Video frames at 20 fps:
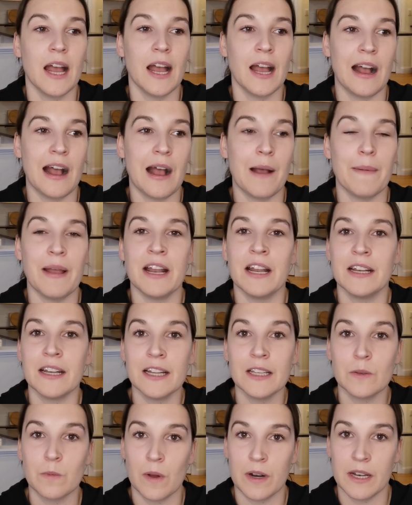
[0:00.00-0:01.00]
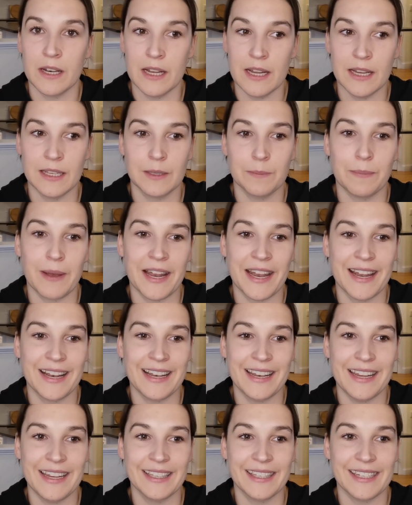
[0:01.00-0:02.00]
and it is what it is, but
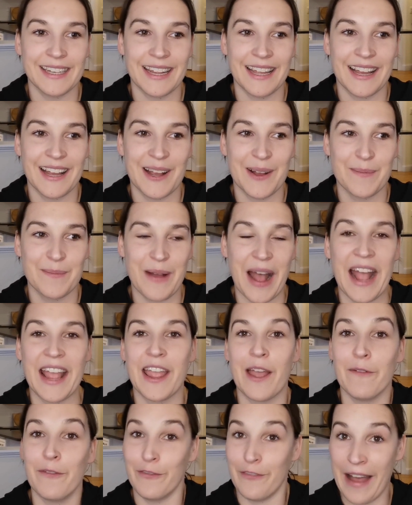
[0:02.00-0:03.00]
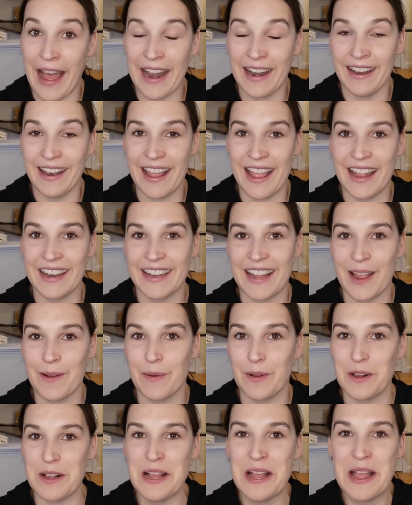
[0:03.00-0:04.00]
at least I have fun, and I
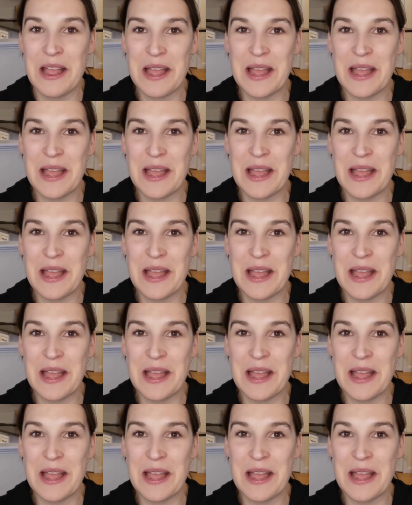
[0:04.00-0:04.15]
will